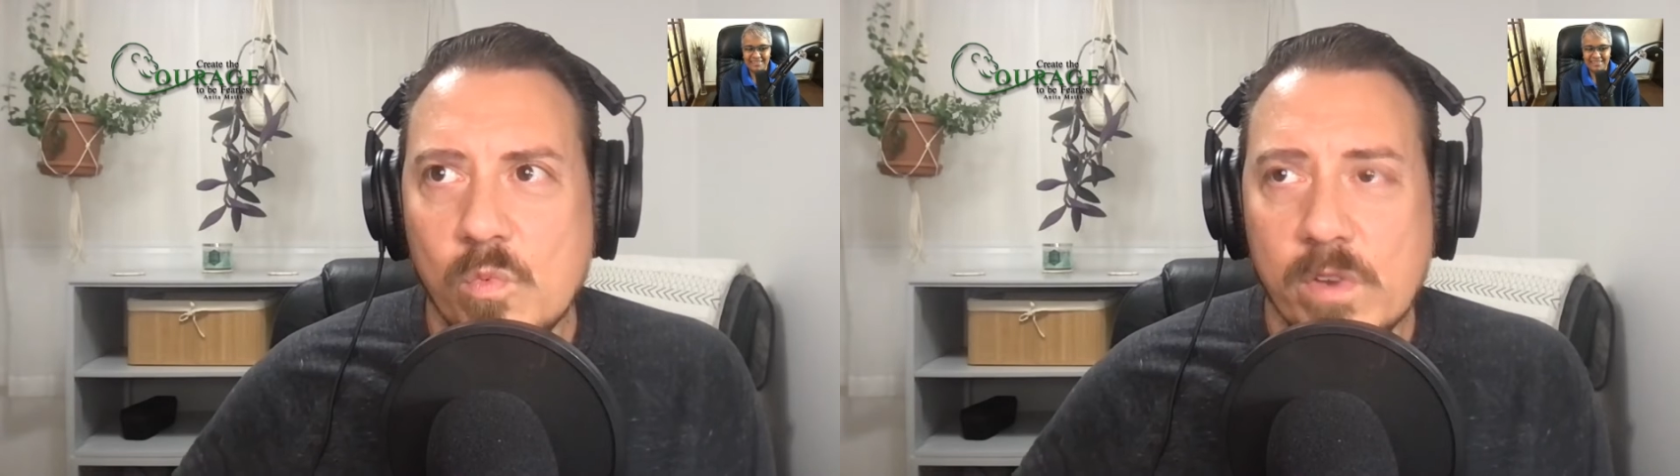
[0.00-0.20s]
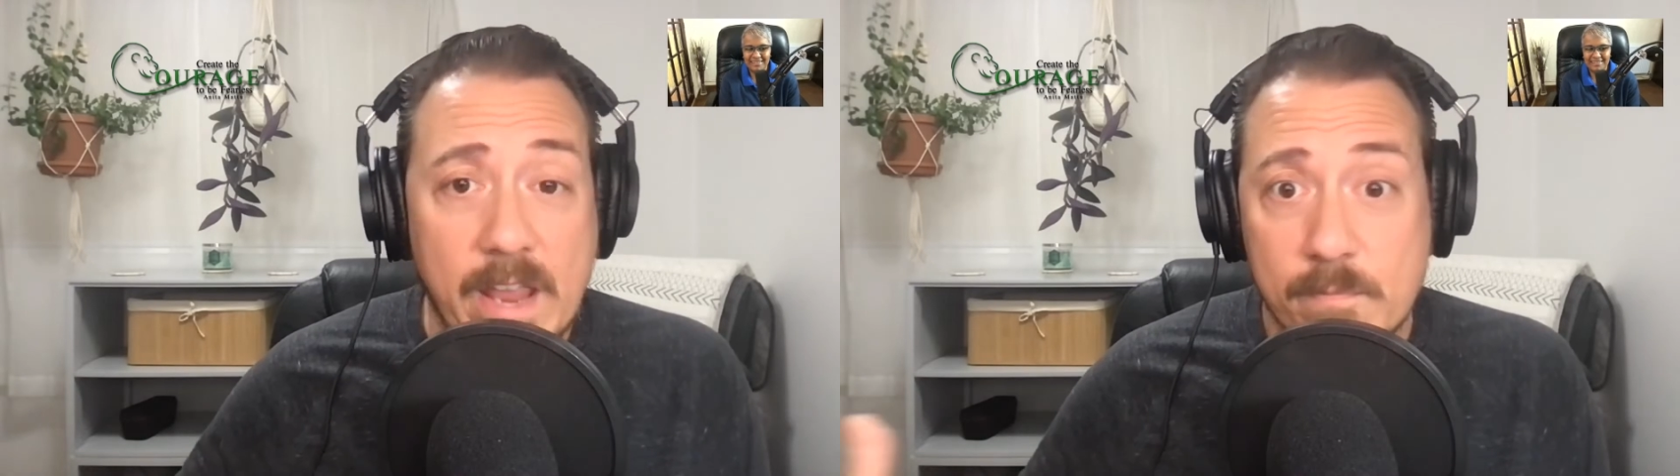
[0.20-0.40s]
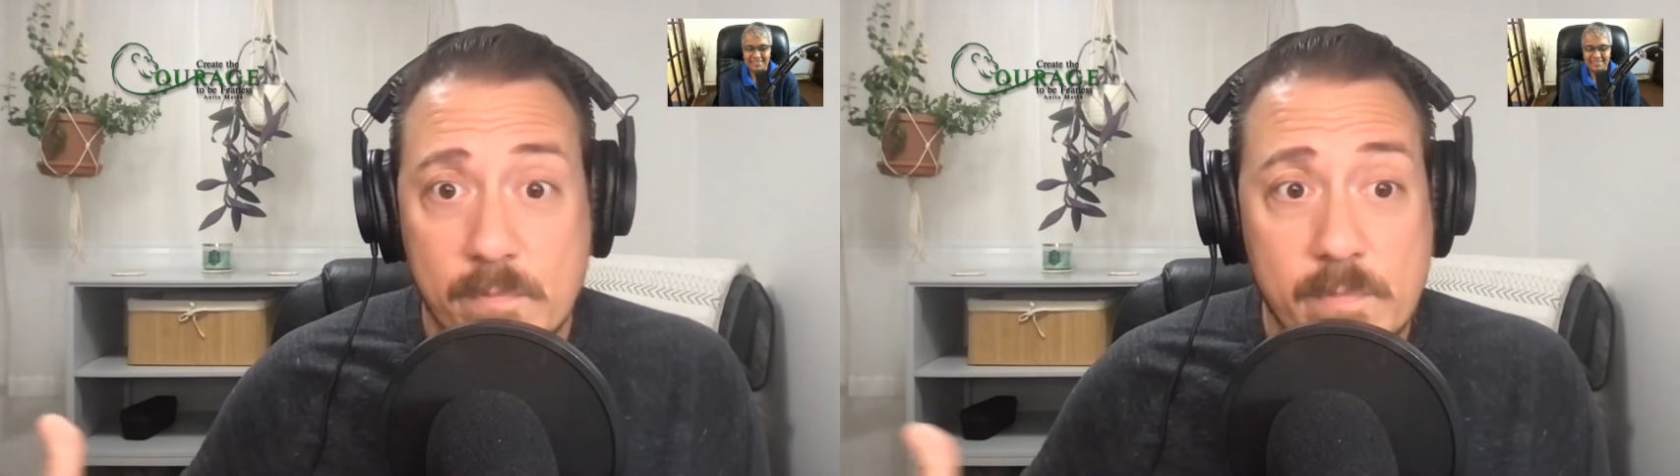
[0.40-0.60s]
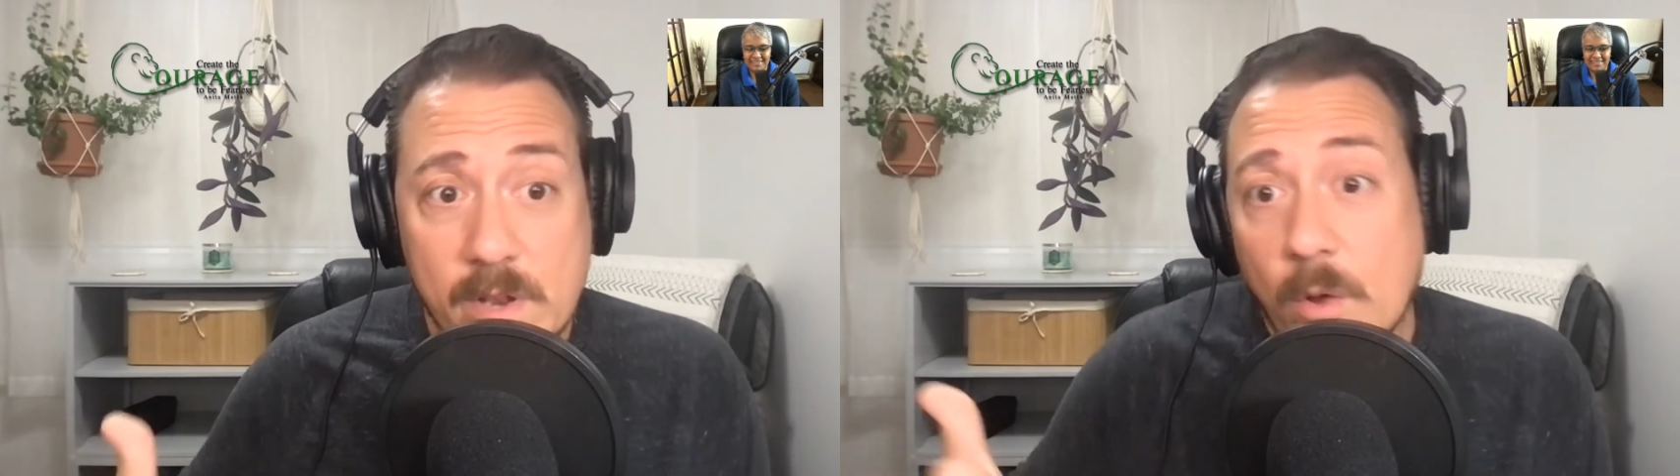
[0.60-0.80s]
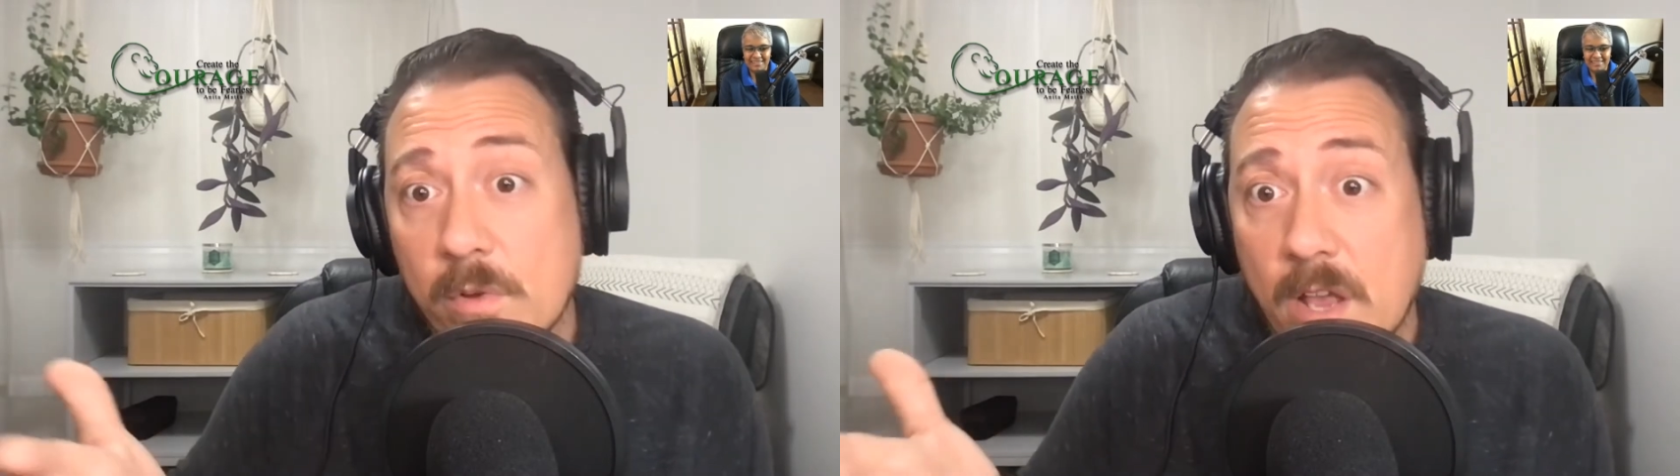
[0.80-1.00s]
and
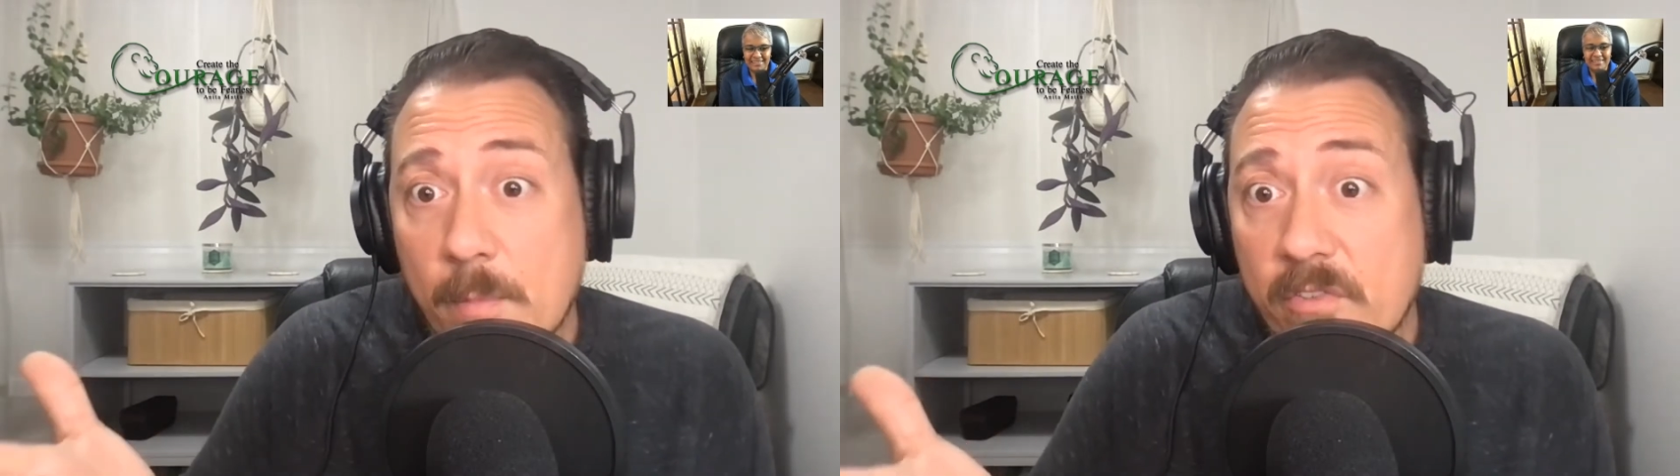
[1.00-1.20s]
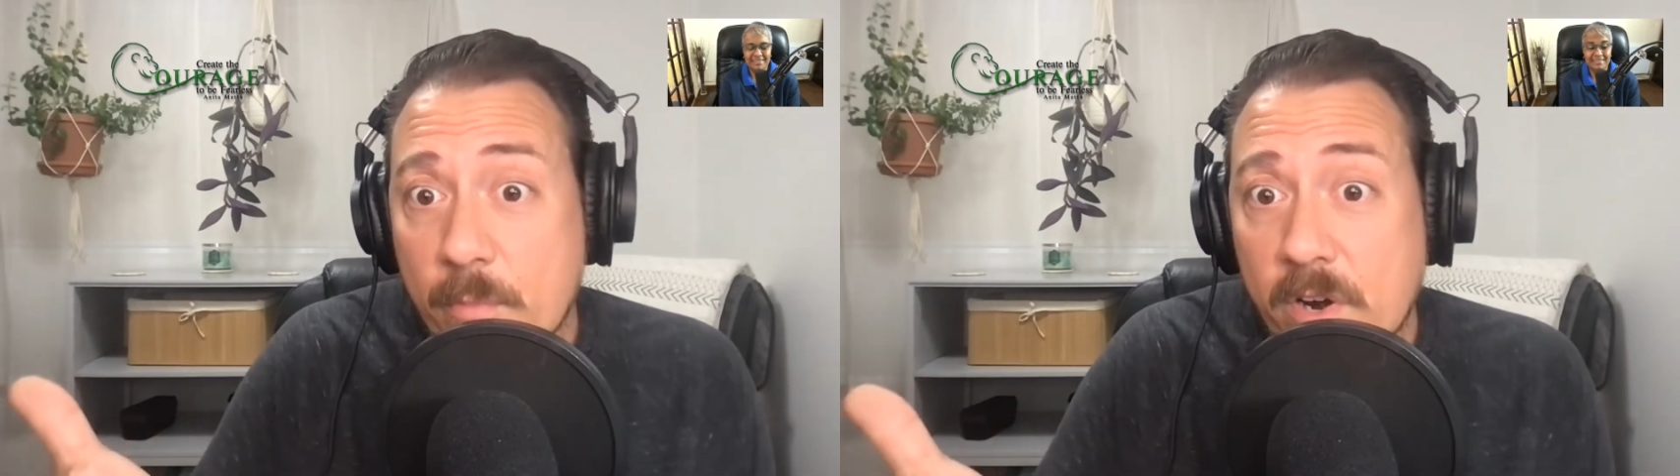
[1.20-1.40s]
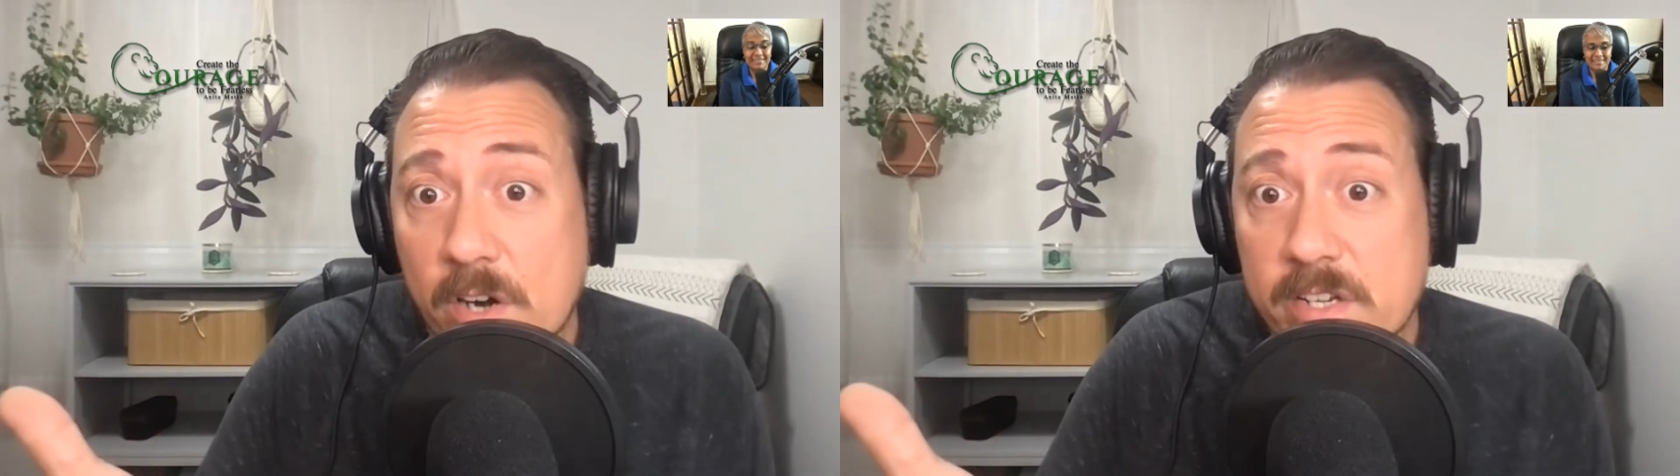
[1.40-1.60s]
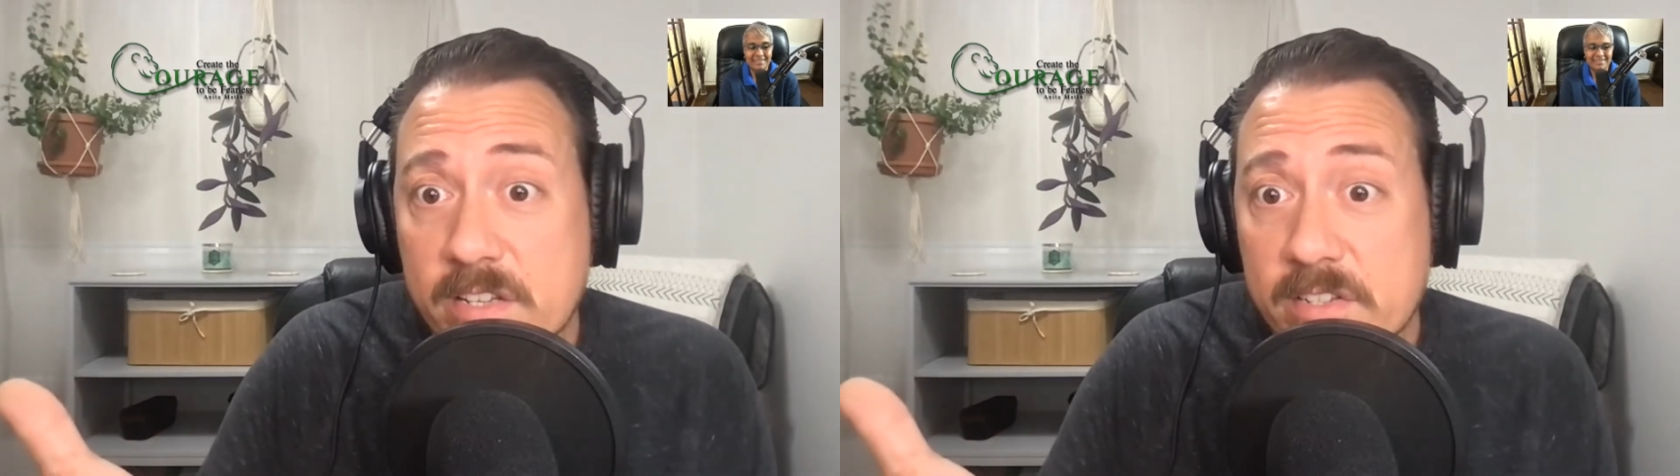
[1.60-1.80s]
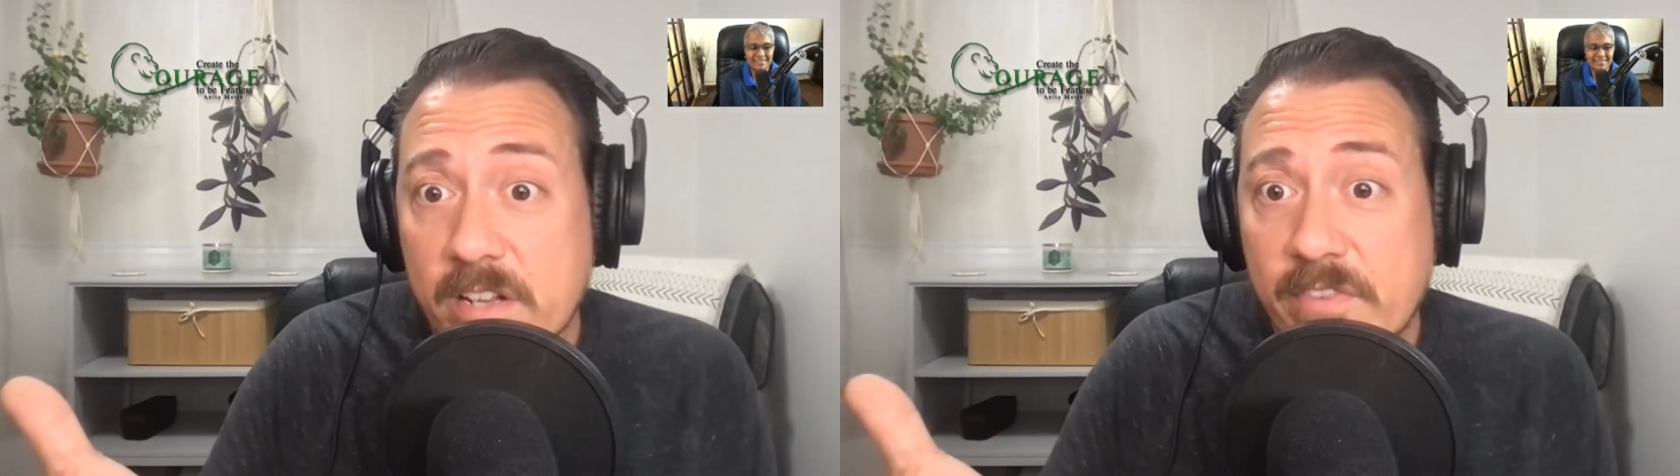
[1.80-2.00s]
coming from an
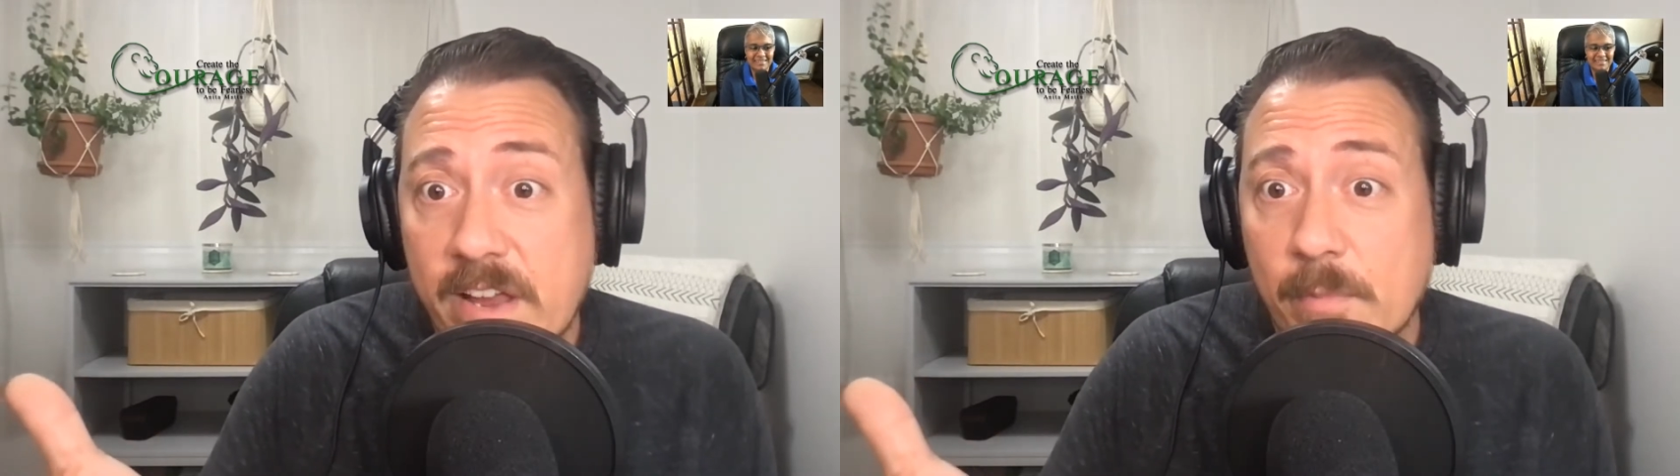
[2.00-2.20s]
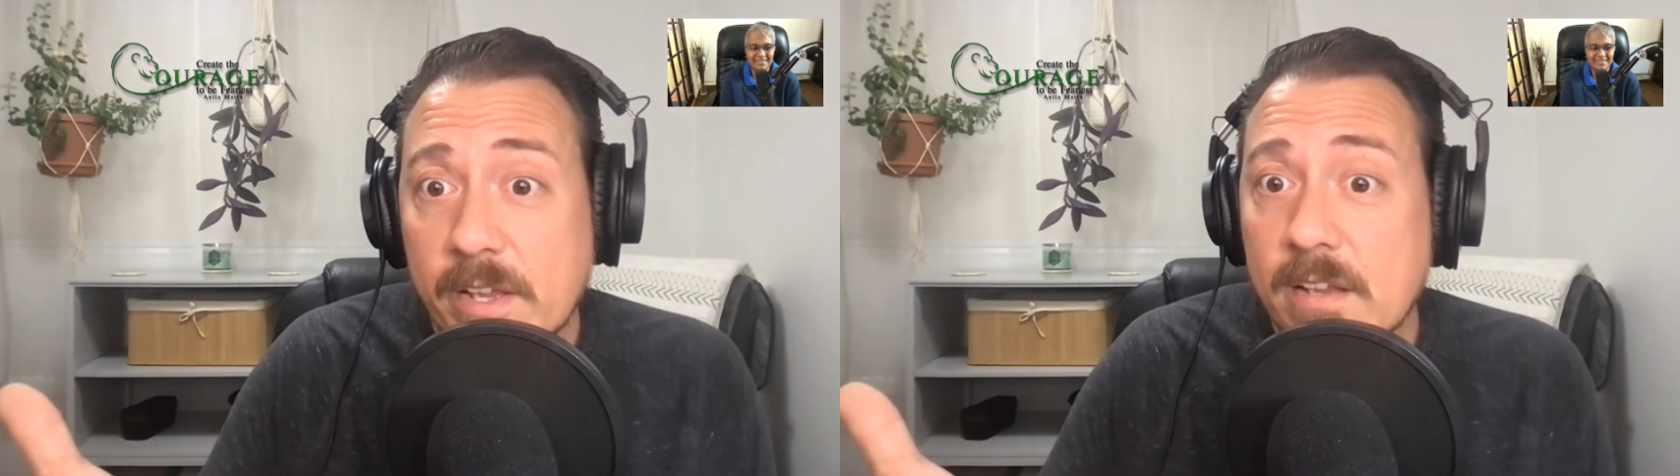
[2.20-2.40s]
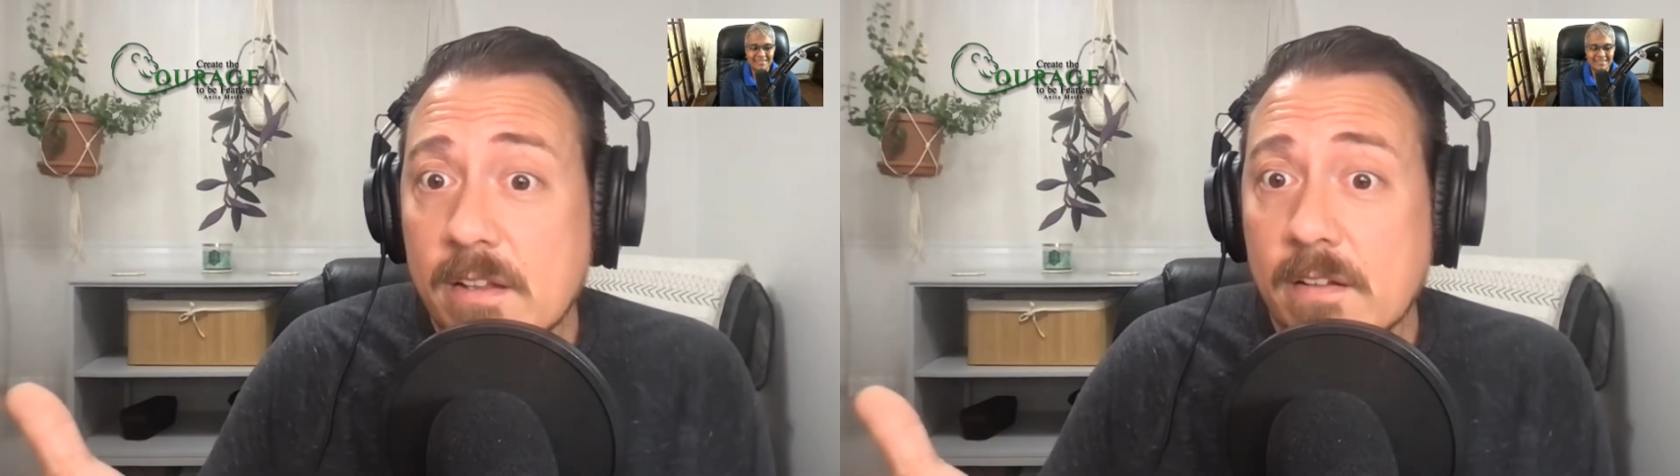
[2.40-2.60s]
artistic family,